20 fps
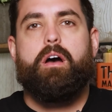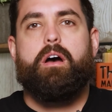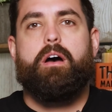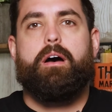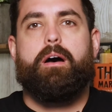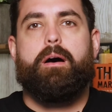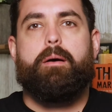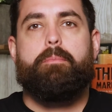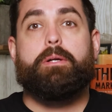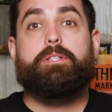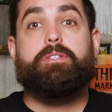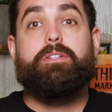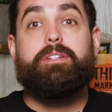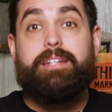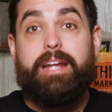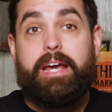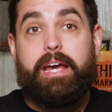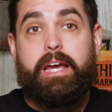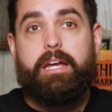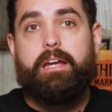Uh, but
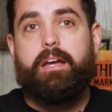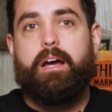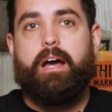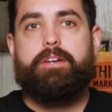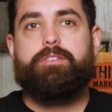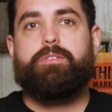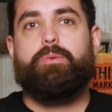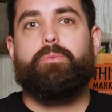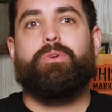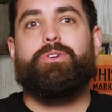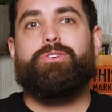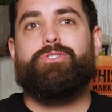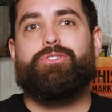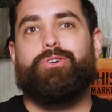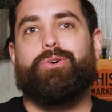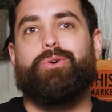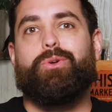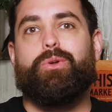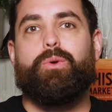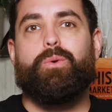today I actually want to
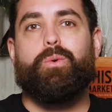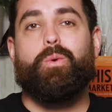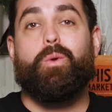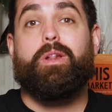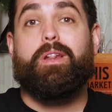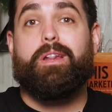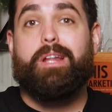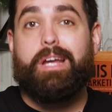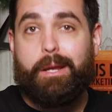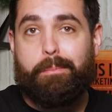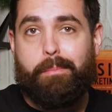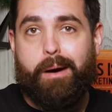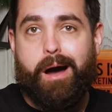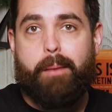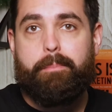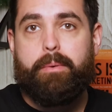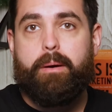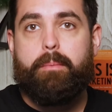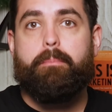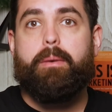show you Link
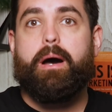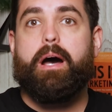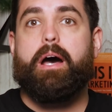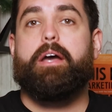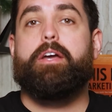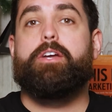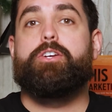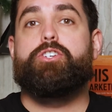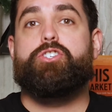Pop by